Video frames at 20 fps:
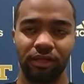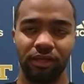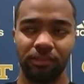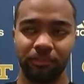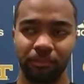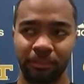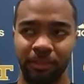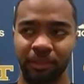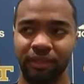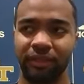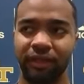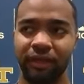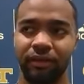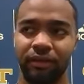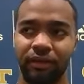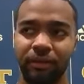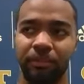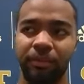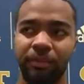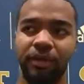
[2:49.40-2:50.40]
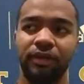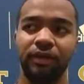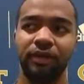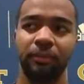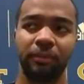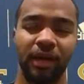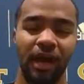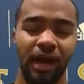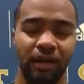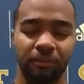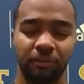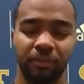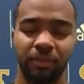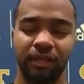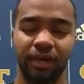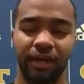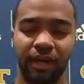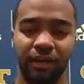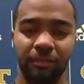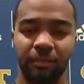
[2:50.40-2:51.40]
be there, that pickup guy to be
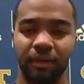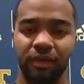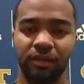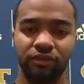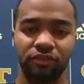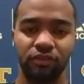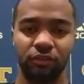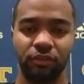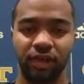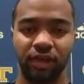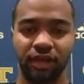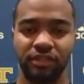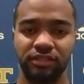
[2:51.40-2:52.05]
like, hey, man, it's okay.